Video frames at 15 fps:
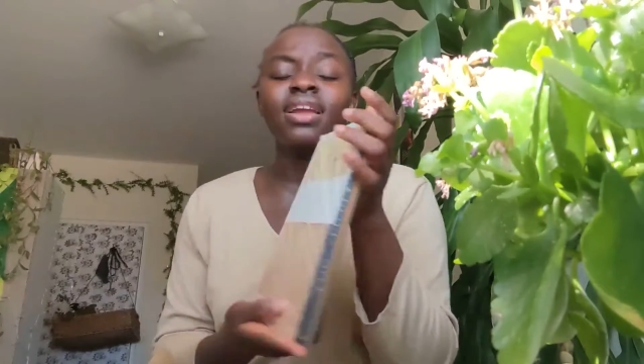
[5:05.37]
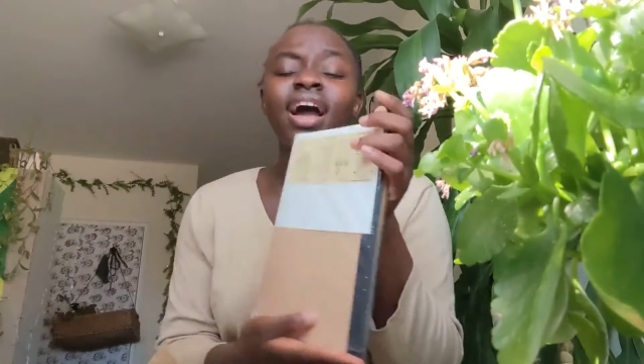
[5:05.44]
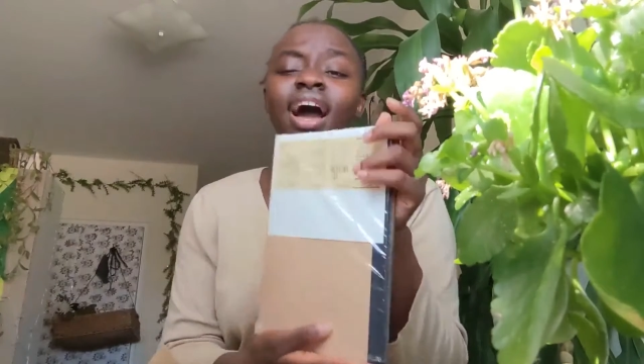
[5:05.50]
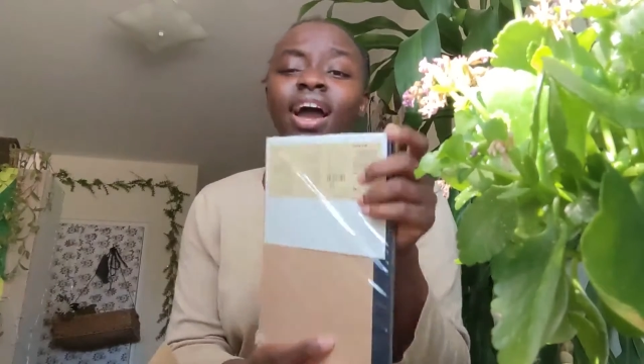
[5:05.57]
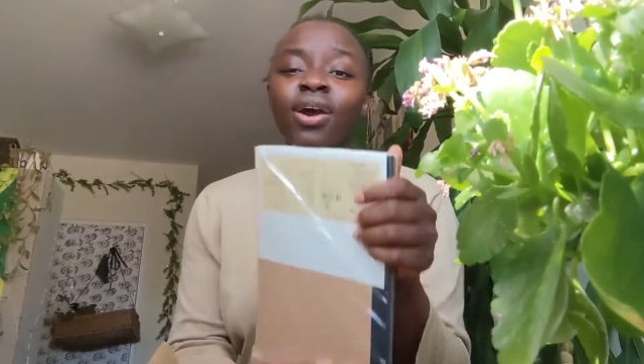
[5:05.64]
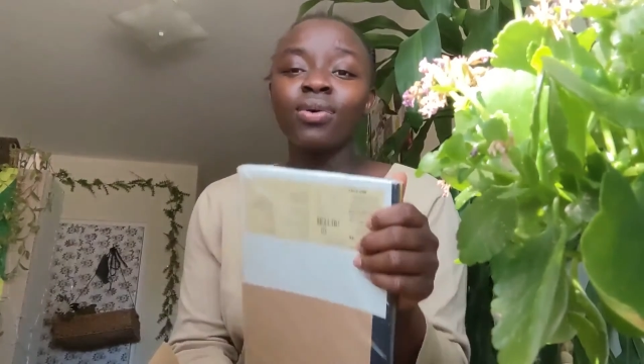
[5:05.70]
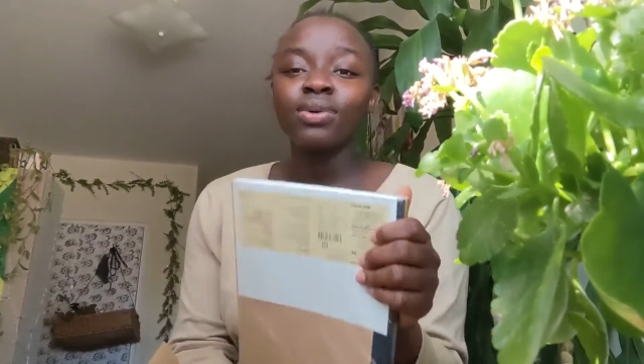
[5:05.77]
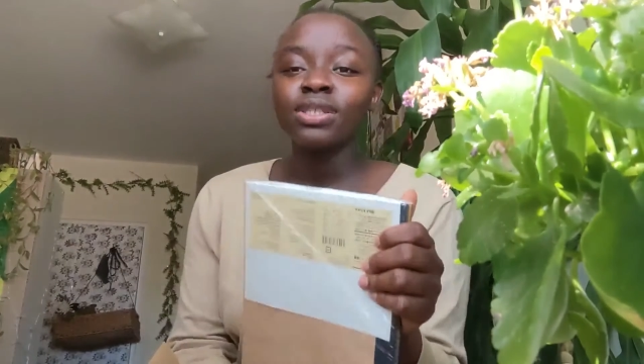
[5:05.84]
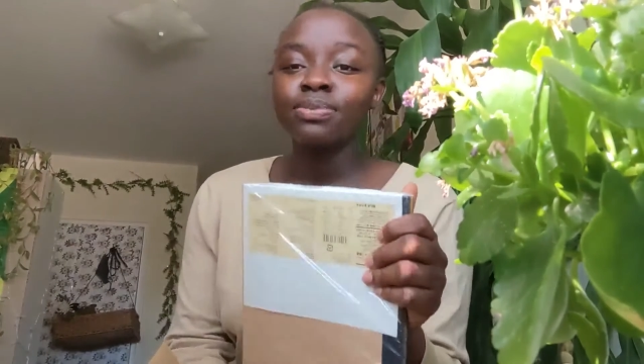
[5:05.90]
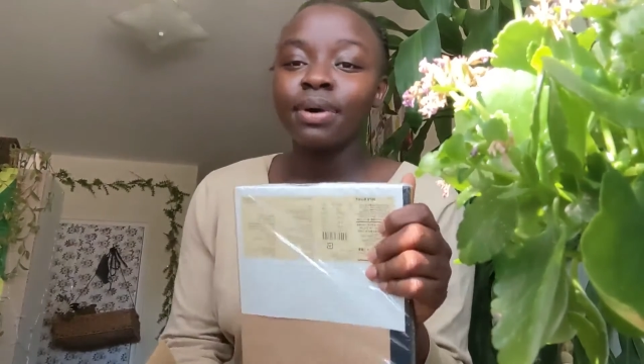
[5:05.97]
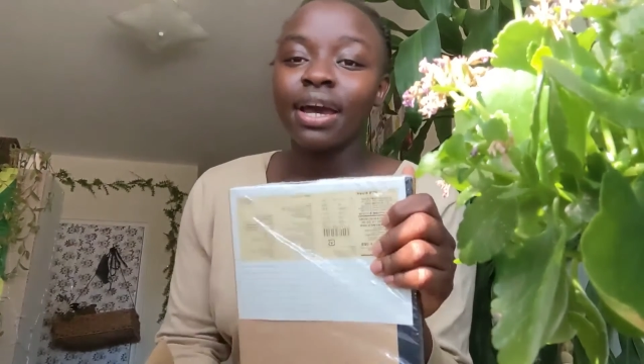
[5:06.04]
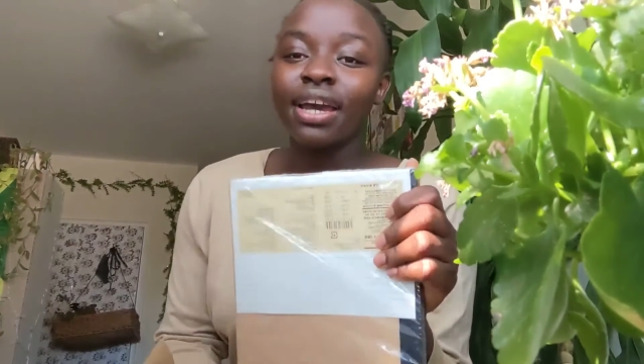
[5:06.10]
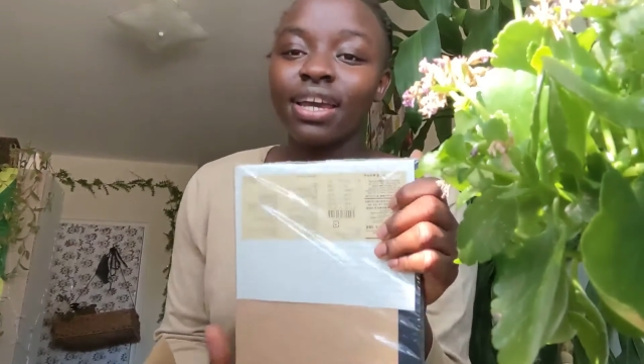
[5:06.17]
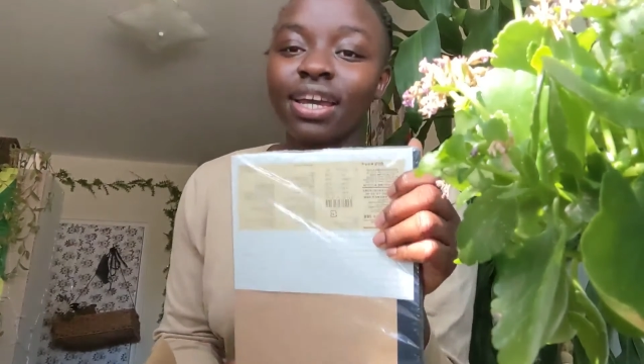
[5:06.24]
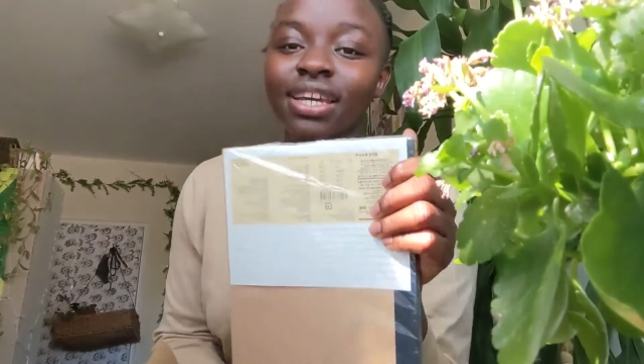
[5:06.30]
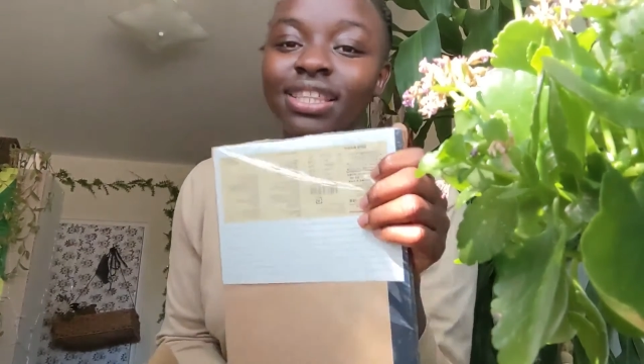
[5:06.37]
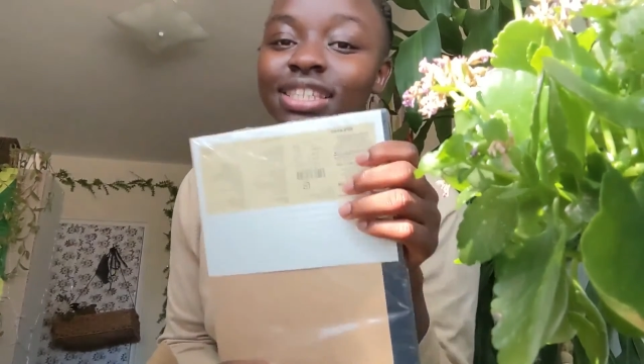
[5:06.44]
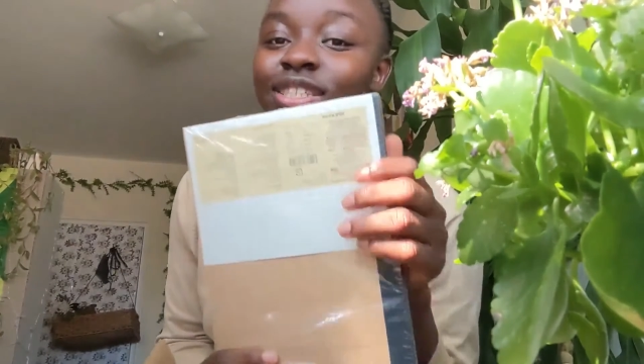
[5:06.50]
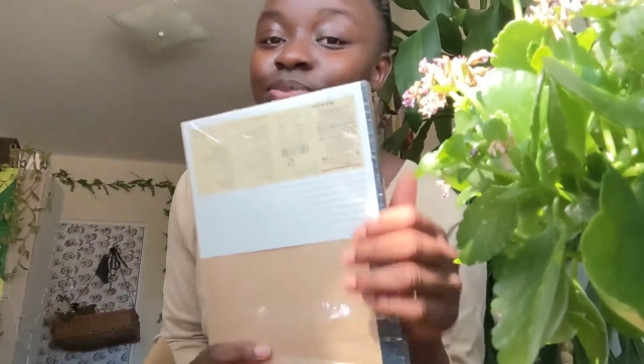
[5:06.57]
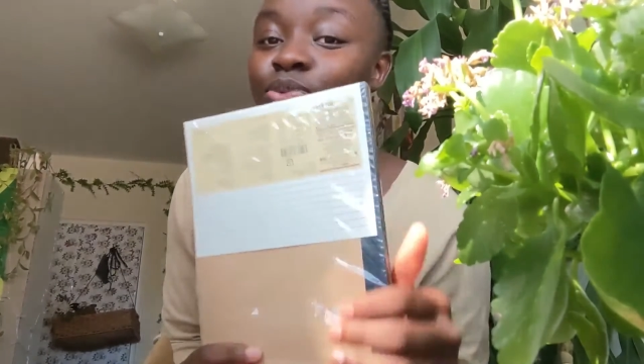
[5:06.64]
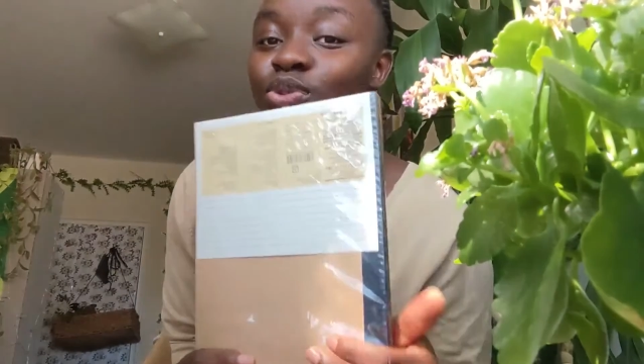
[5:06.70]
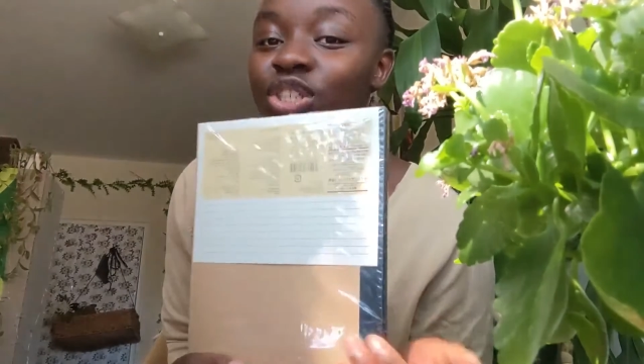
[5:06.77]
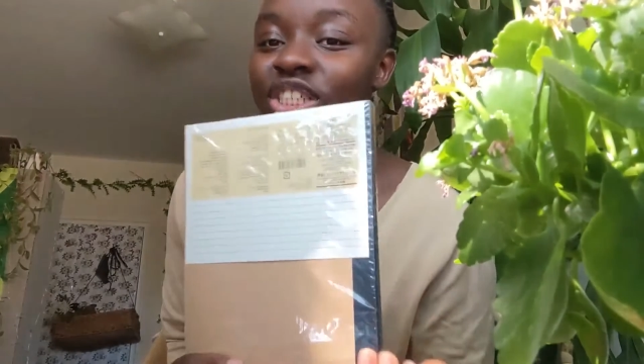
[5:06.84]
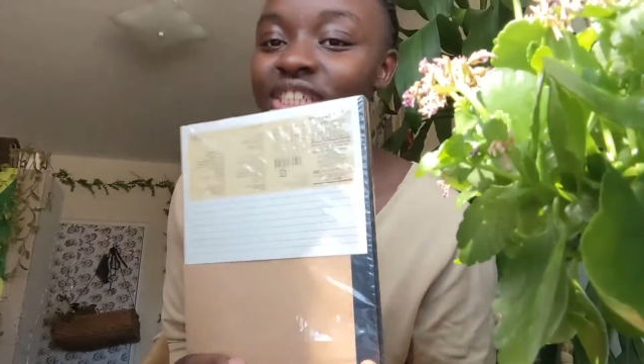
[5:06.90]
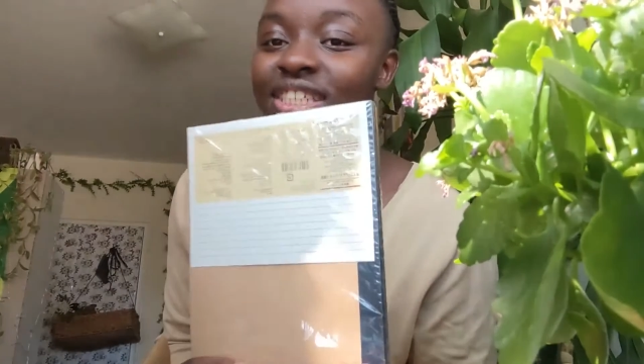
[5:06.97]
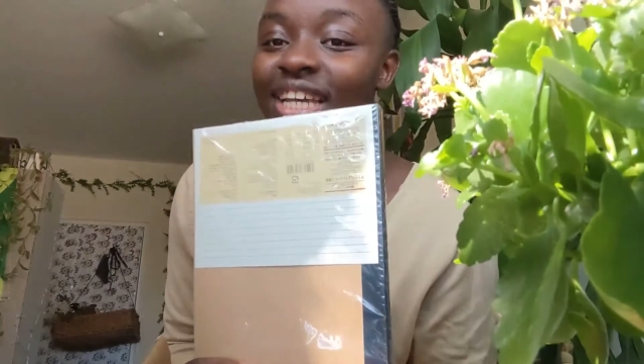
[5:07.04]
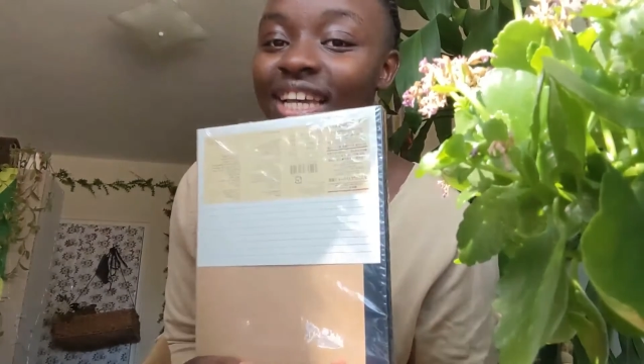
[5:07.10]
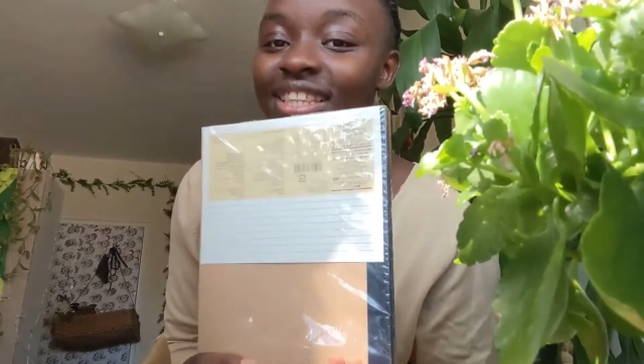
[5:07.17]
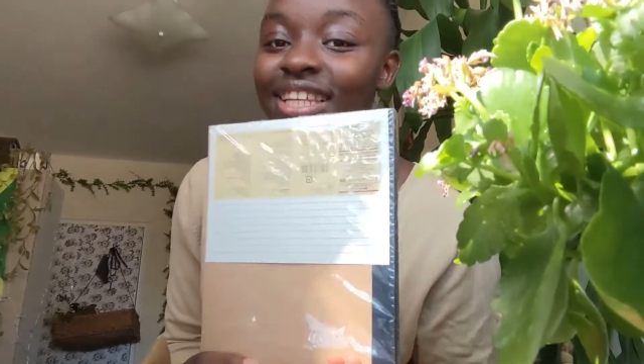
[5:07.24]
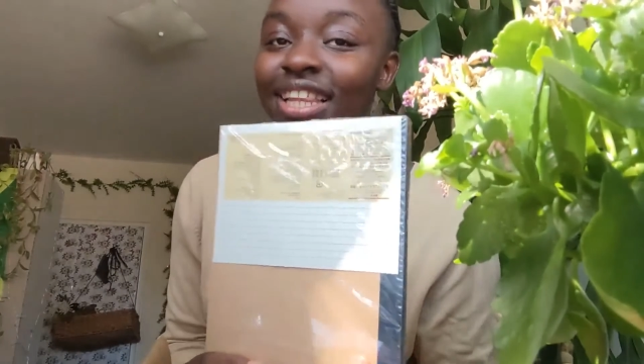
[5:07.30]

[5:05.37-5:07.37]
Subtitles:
I always buy these Muji set.